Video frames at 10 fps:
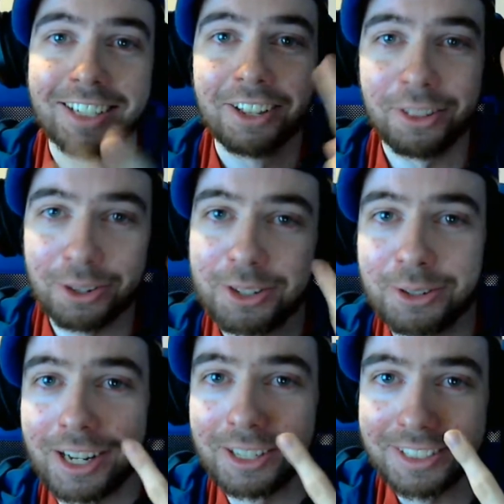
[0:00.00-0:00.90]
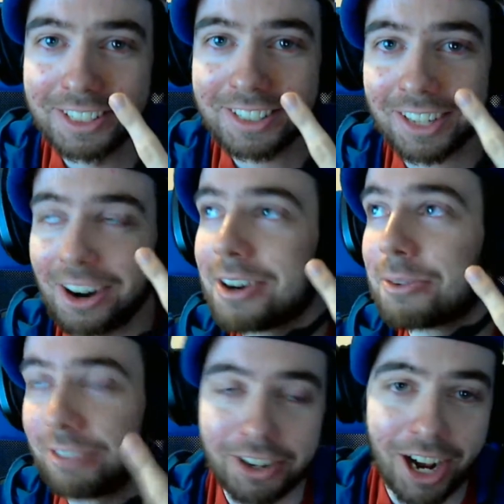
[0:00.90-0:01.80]
Those two elements are
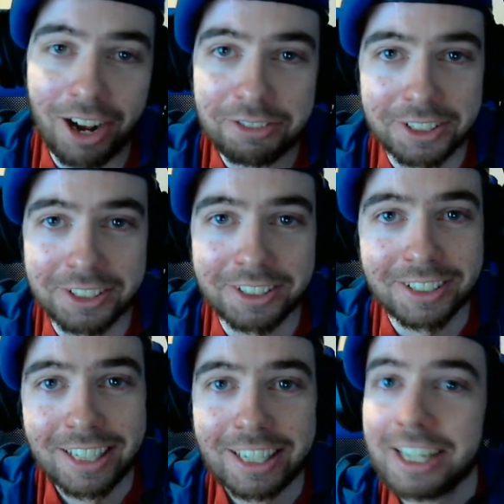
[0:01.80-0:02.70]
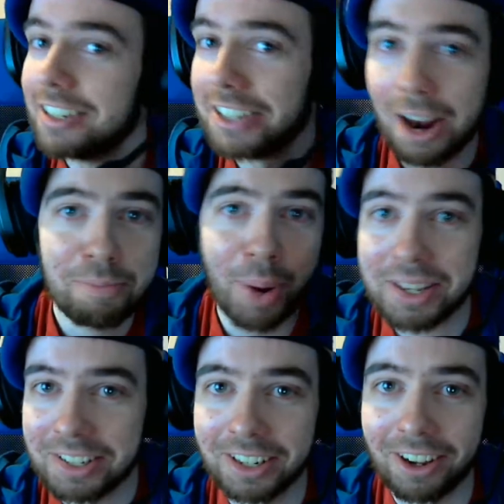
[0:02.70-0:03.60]
very often not
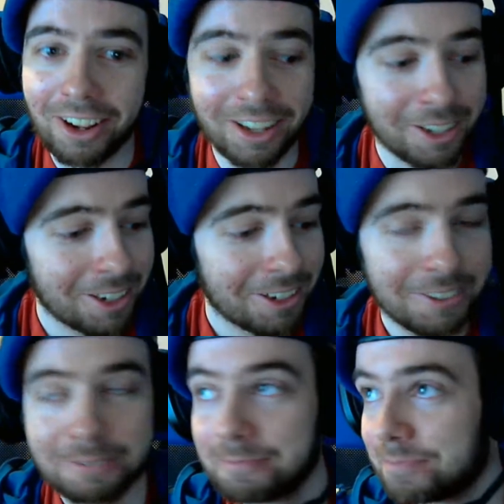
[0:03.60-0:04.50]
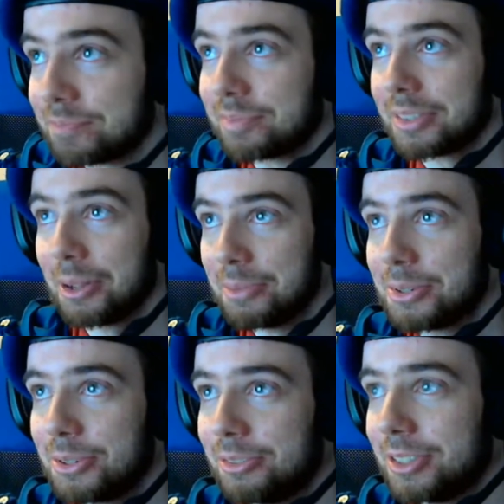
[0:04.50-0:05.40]
present at all on those
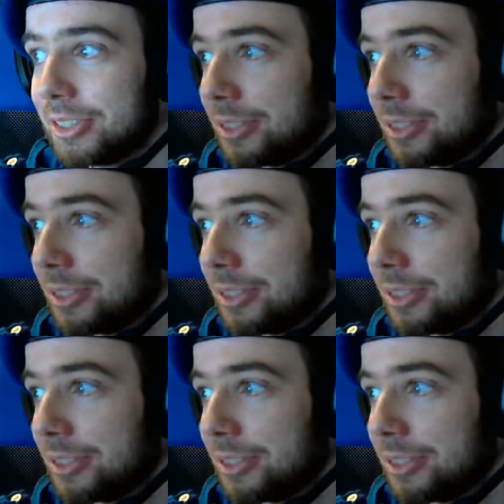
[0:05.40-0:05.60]
servers.